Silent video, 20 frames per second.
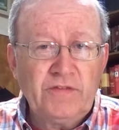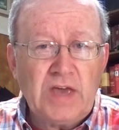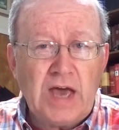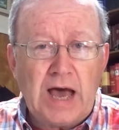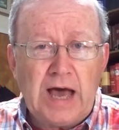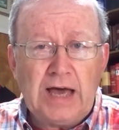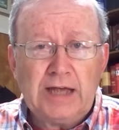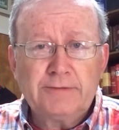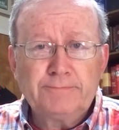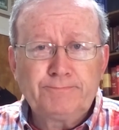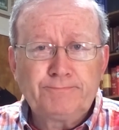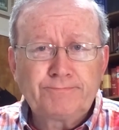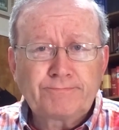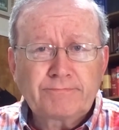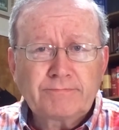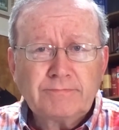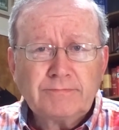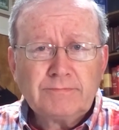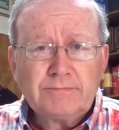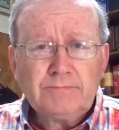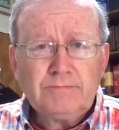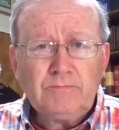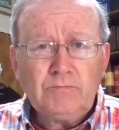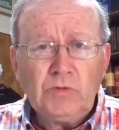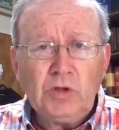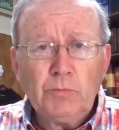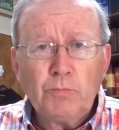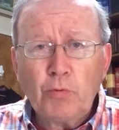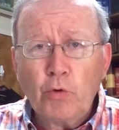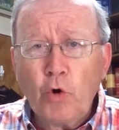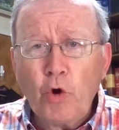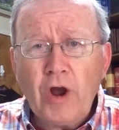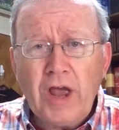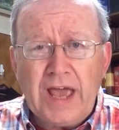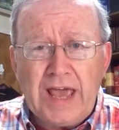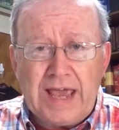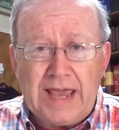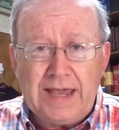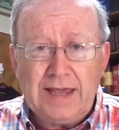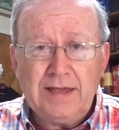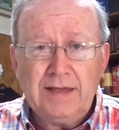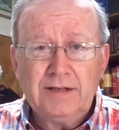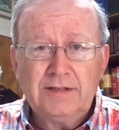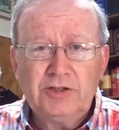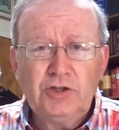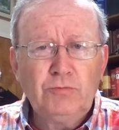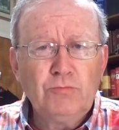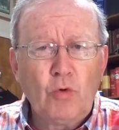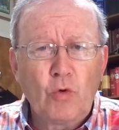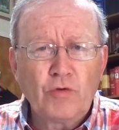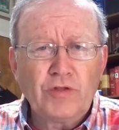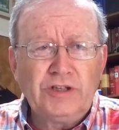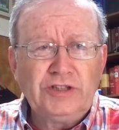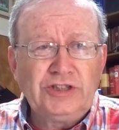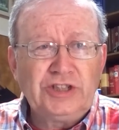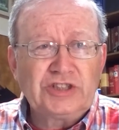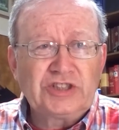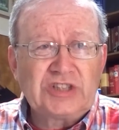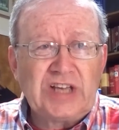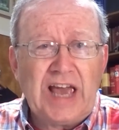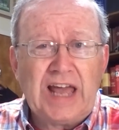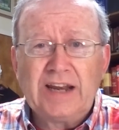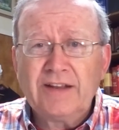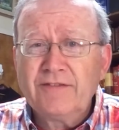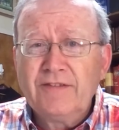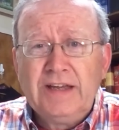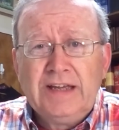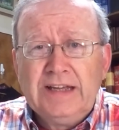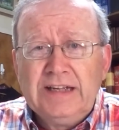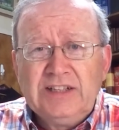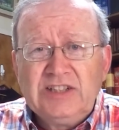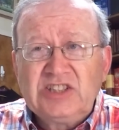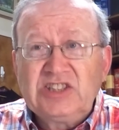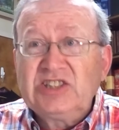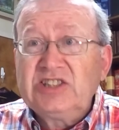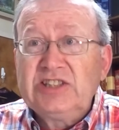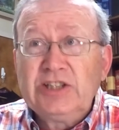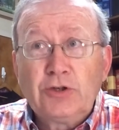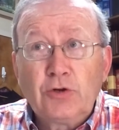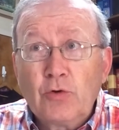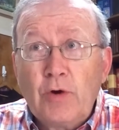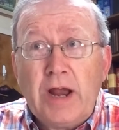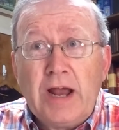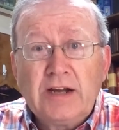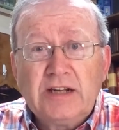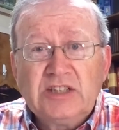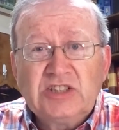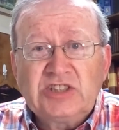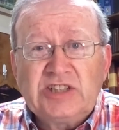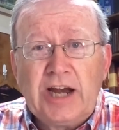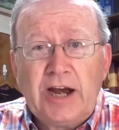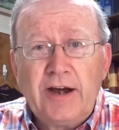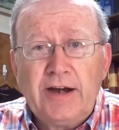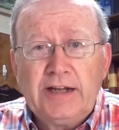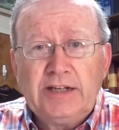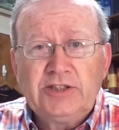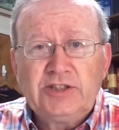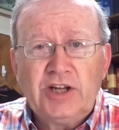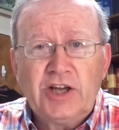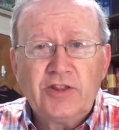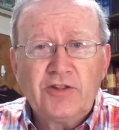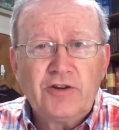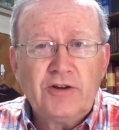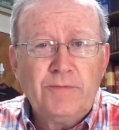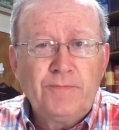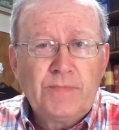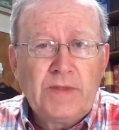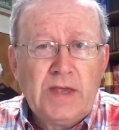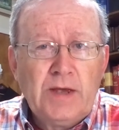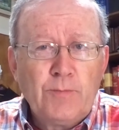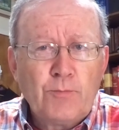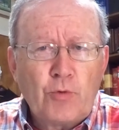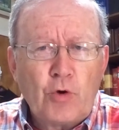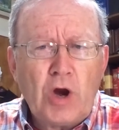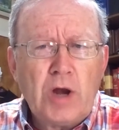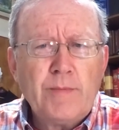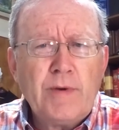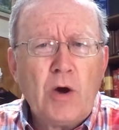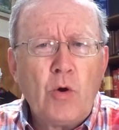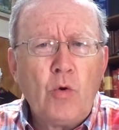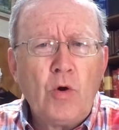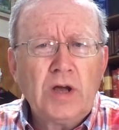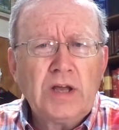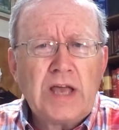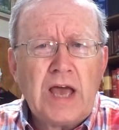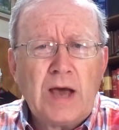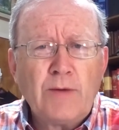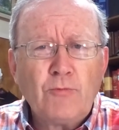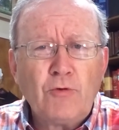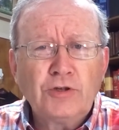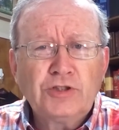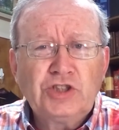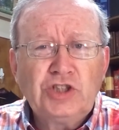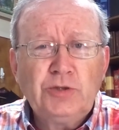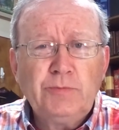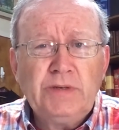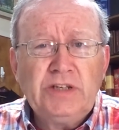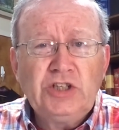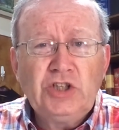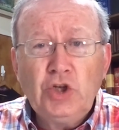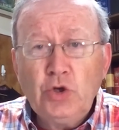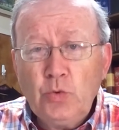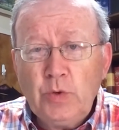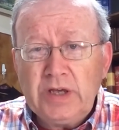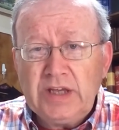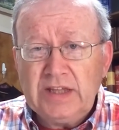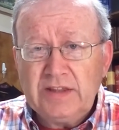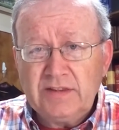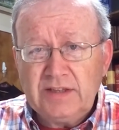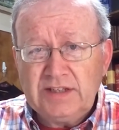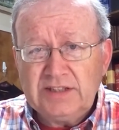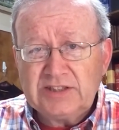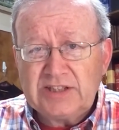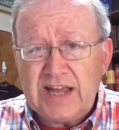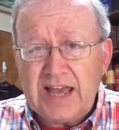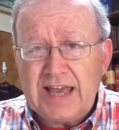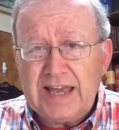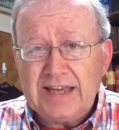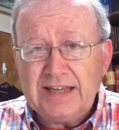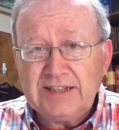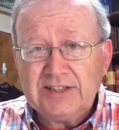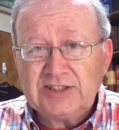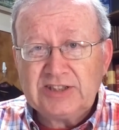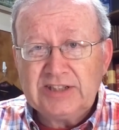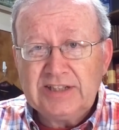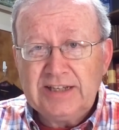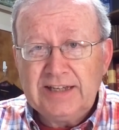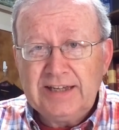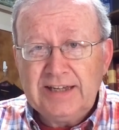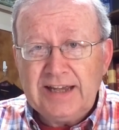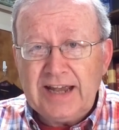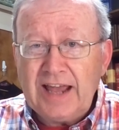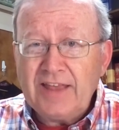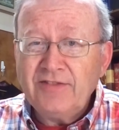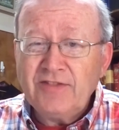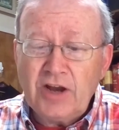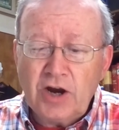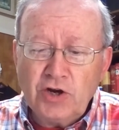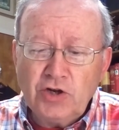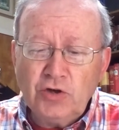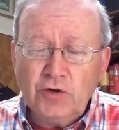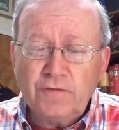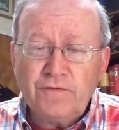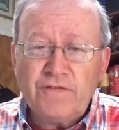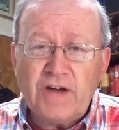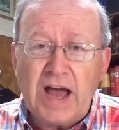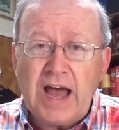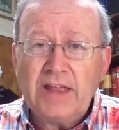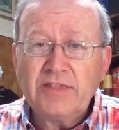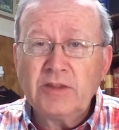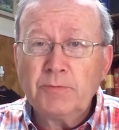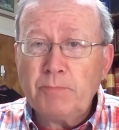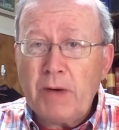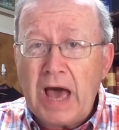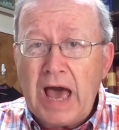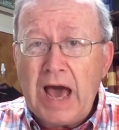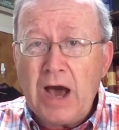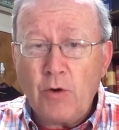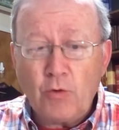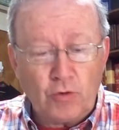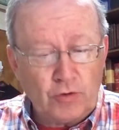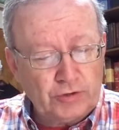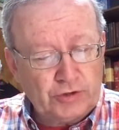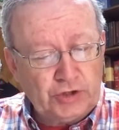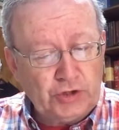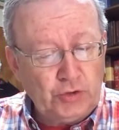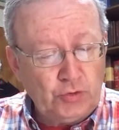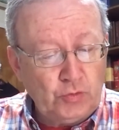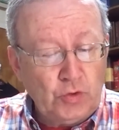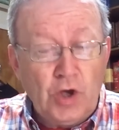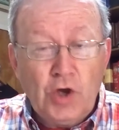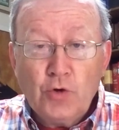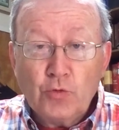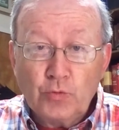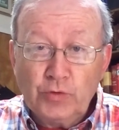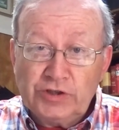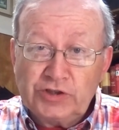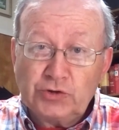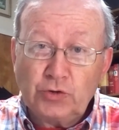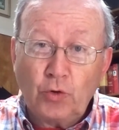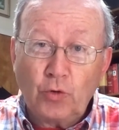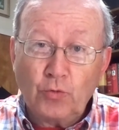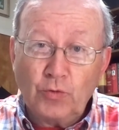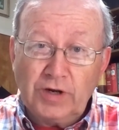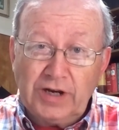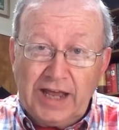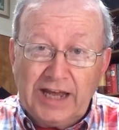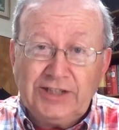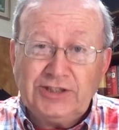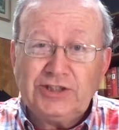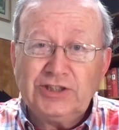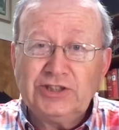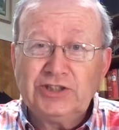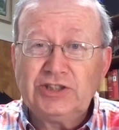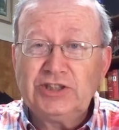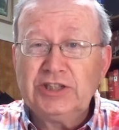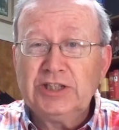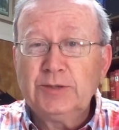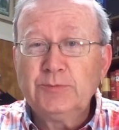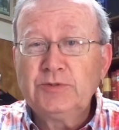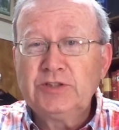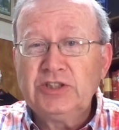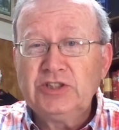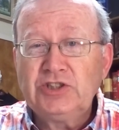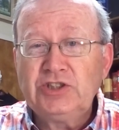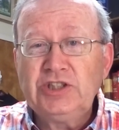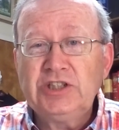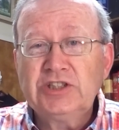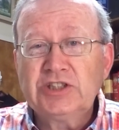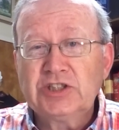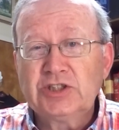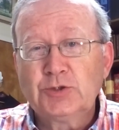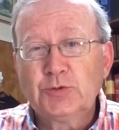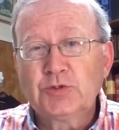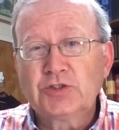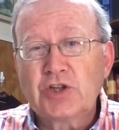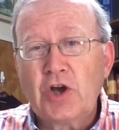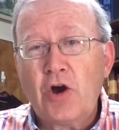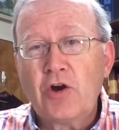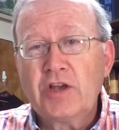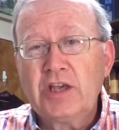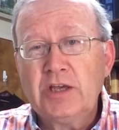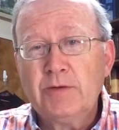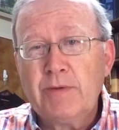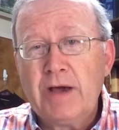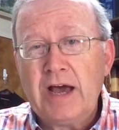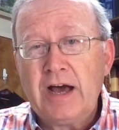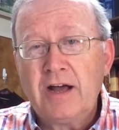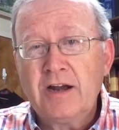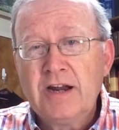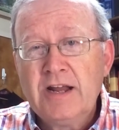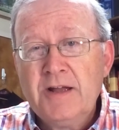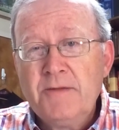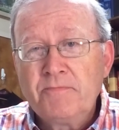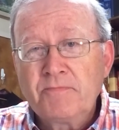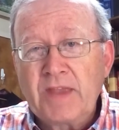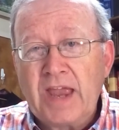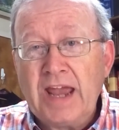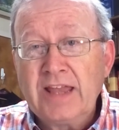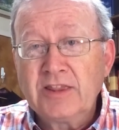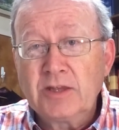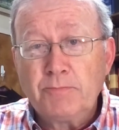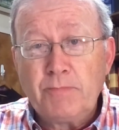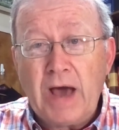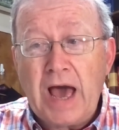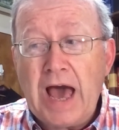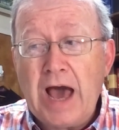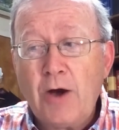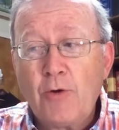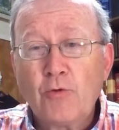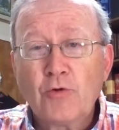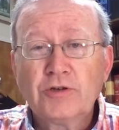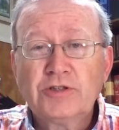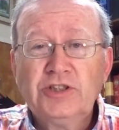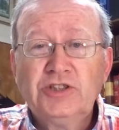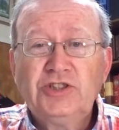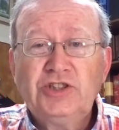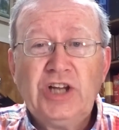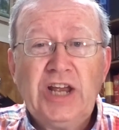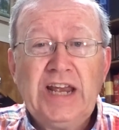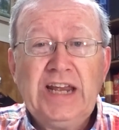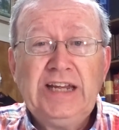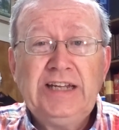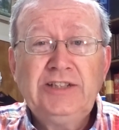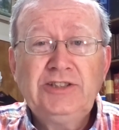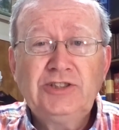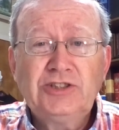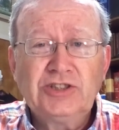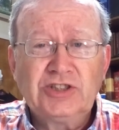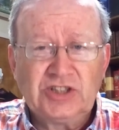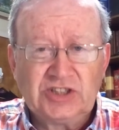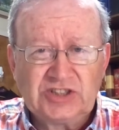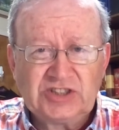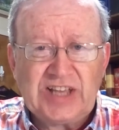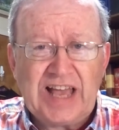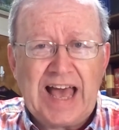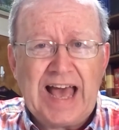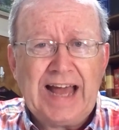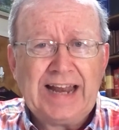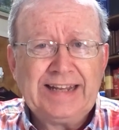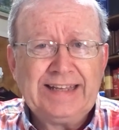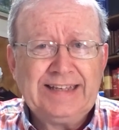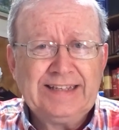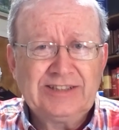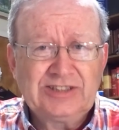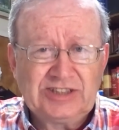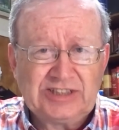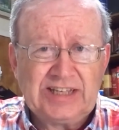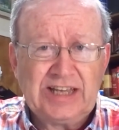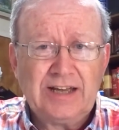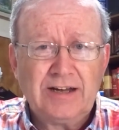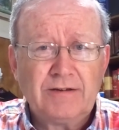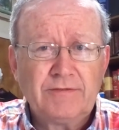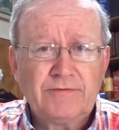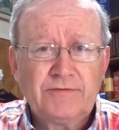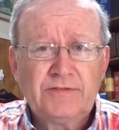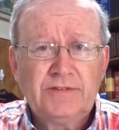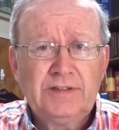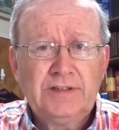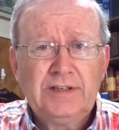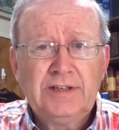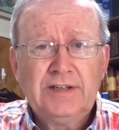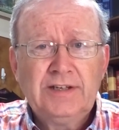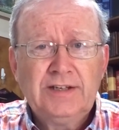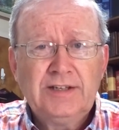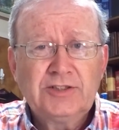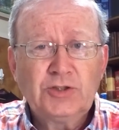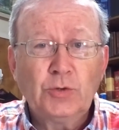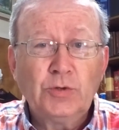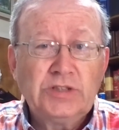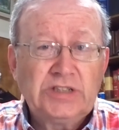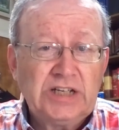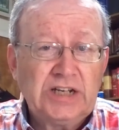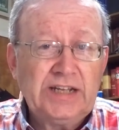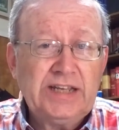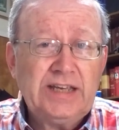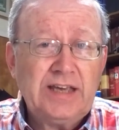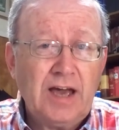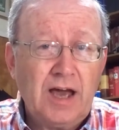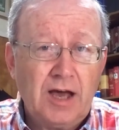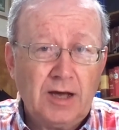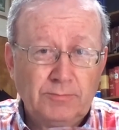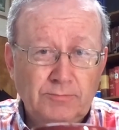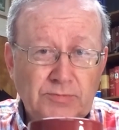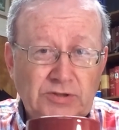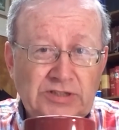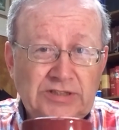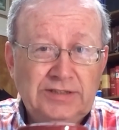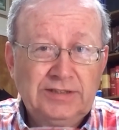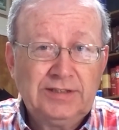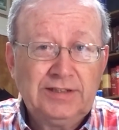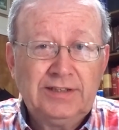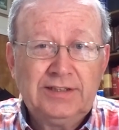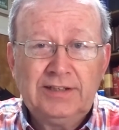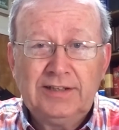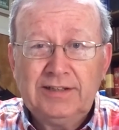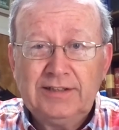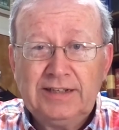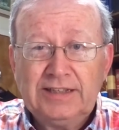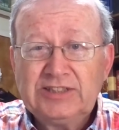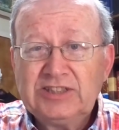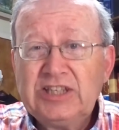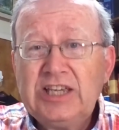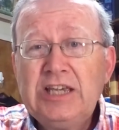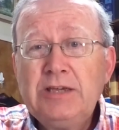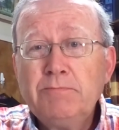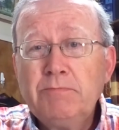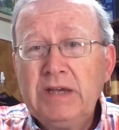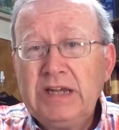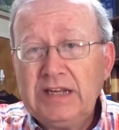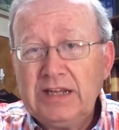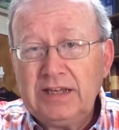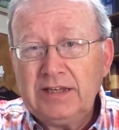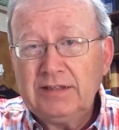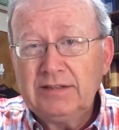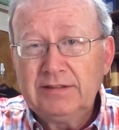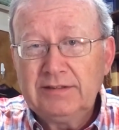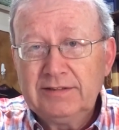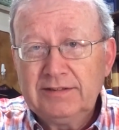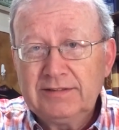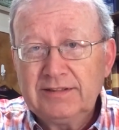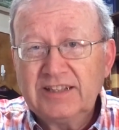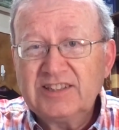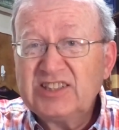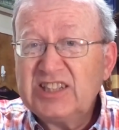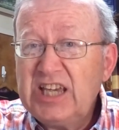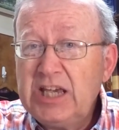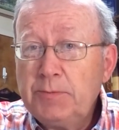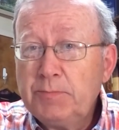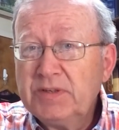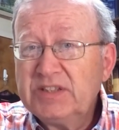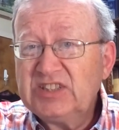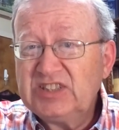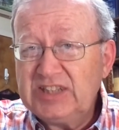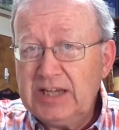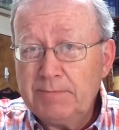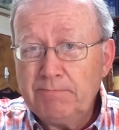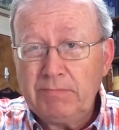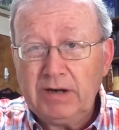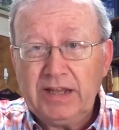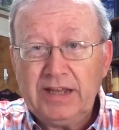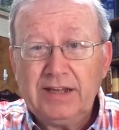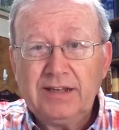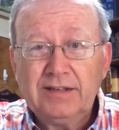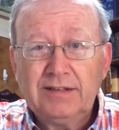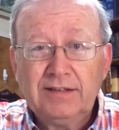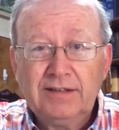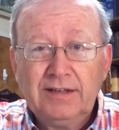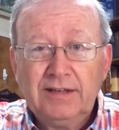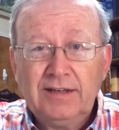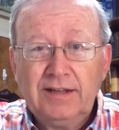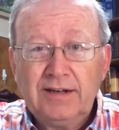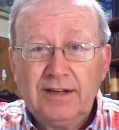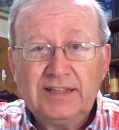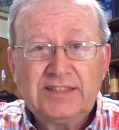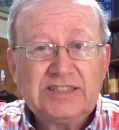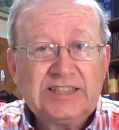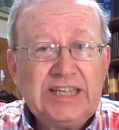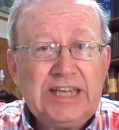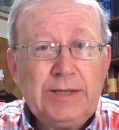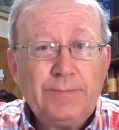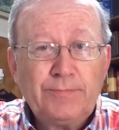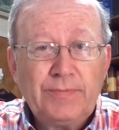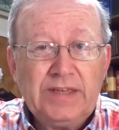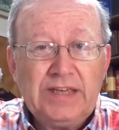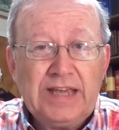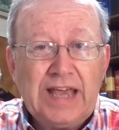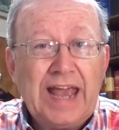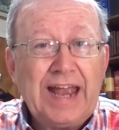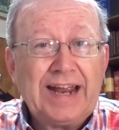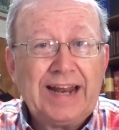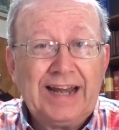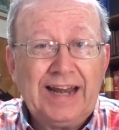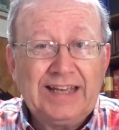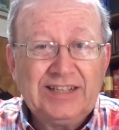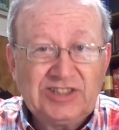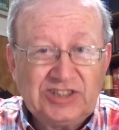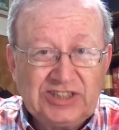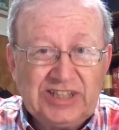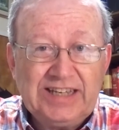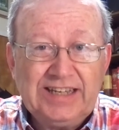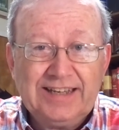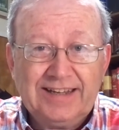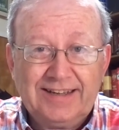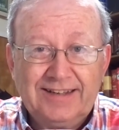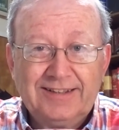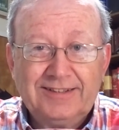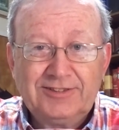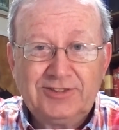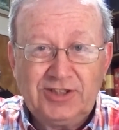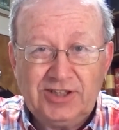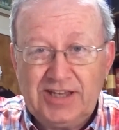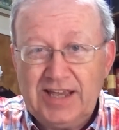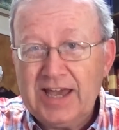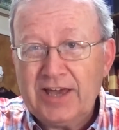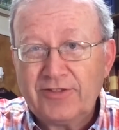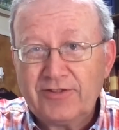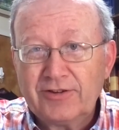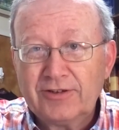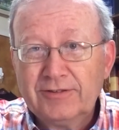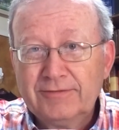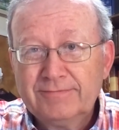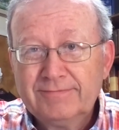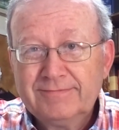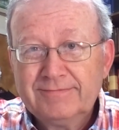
of God, pray, do more than just kind of sit around and stare at each other. Pray about what God wants you to be doing in these days. And there you'll find the power to restore relationships, as Jesus was talking about, and the power to change society itself. So until he comes, let's keep meeting, let's keep assembling, let's keep the ecclesia together.